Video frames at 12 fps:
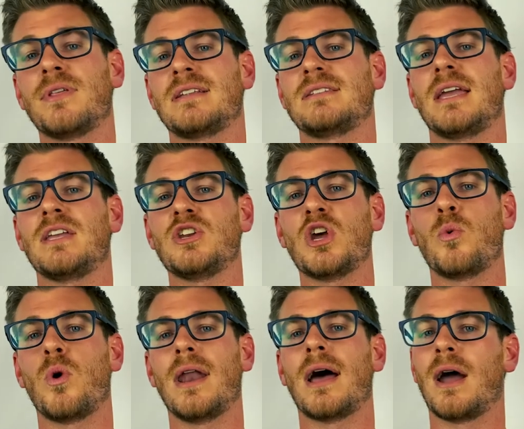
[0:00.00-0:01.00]
that say, you know
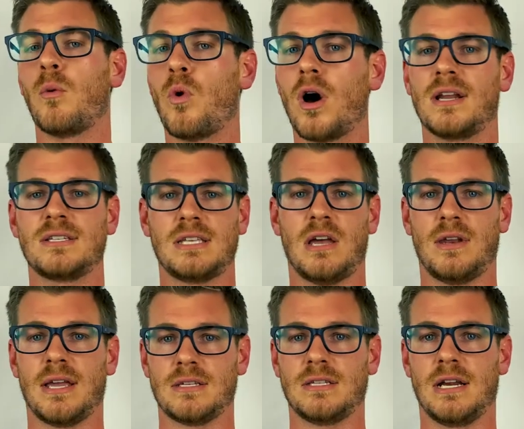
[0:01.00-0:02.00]
what? I want to sell
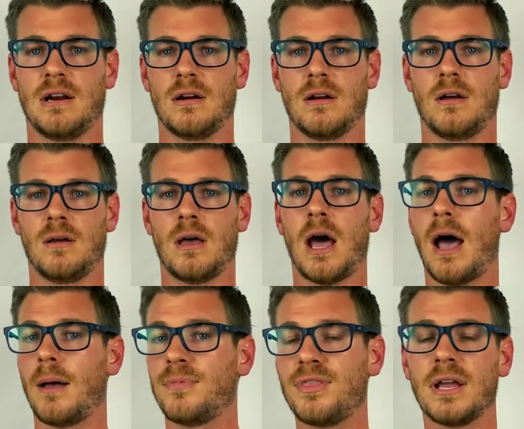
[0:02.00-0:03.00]
next year.
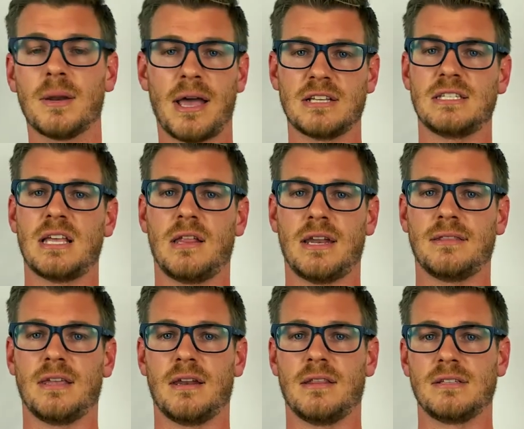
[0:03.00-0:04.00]
I'm thinking about selling at
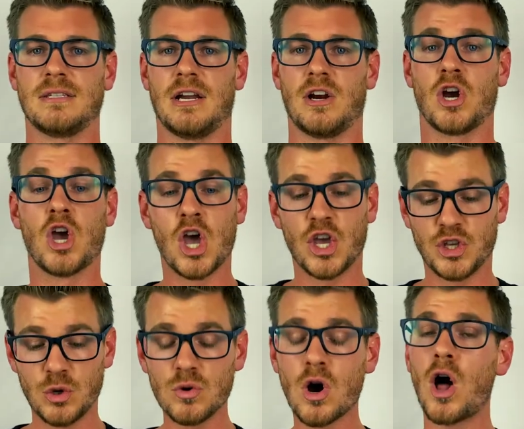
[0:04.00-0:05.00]
the end of this year.
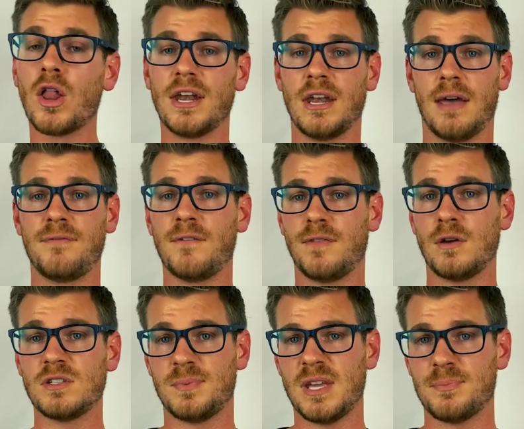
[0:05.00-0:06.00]
You call enough of
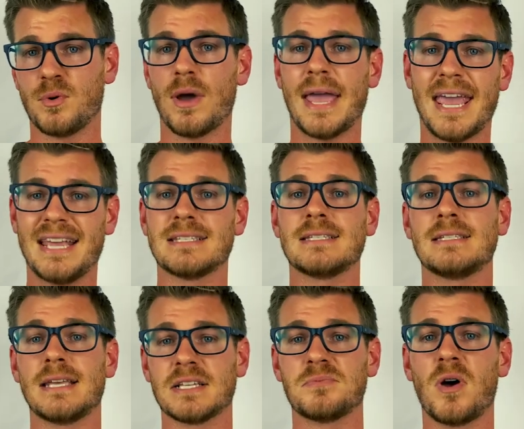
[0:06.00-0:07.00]
those people, hey,
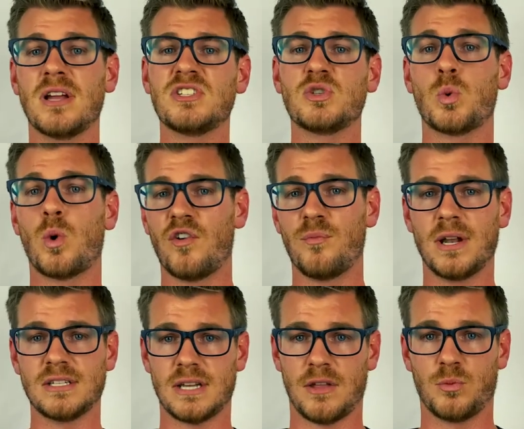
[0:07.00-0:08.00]
six months, 12
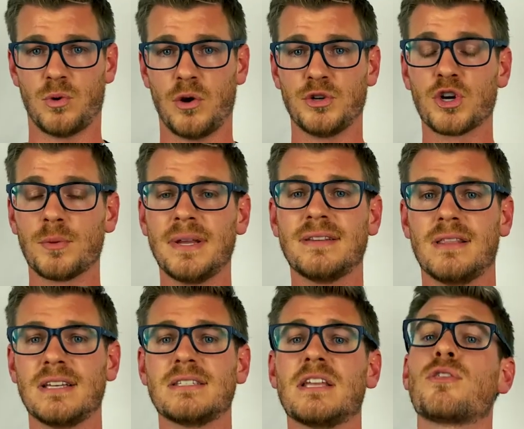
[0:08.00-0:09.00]
months down the road, you're gonna be
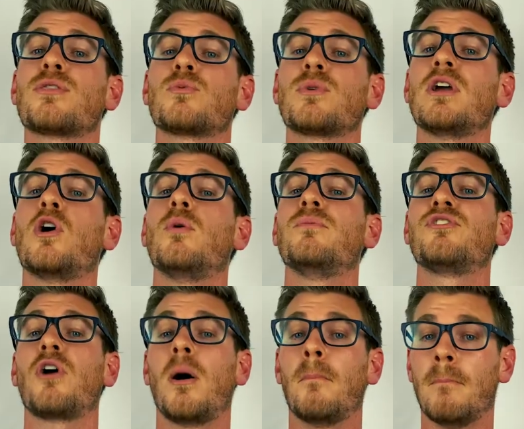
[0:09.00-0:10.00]
listing three homes
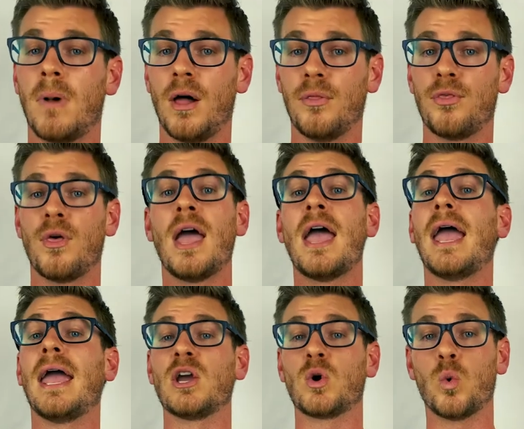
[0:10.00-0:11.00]
a month
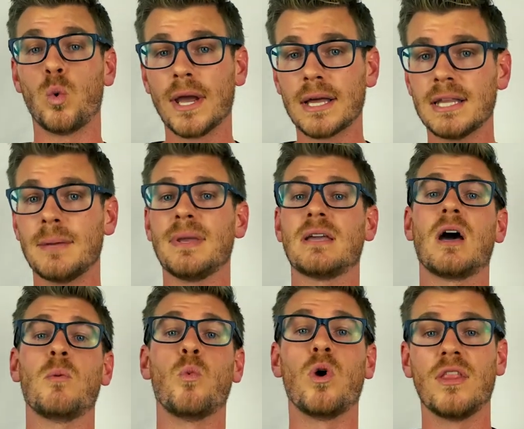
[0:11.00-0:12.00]
and quickly
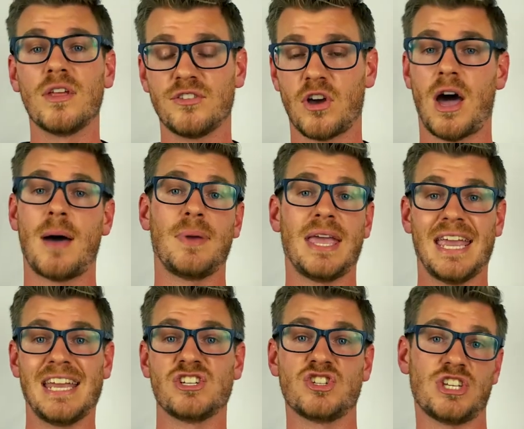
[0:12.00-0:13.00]
become one of the top
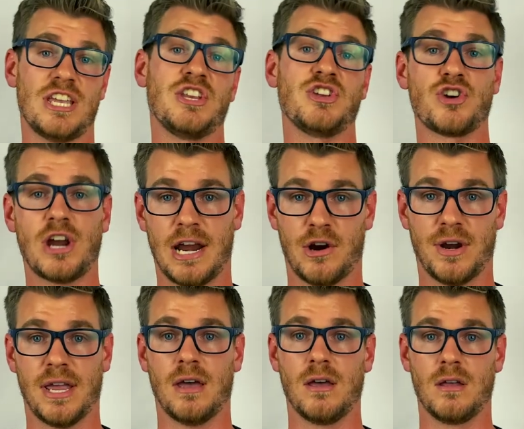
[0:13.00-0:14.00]
agents in your
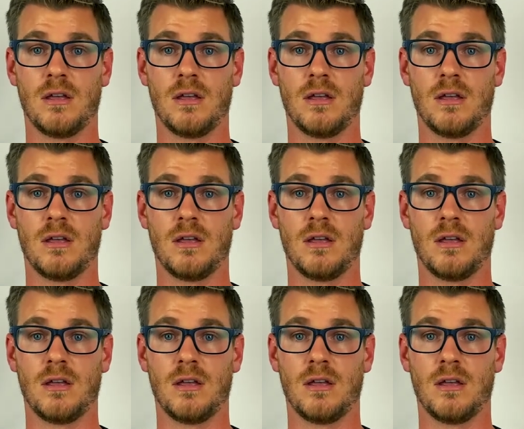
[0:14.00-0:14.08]
area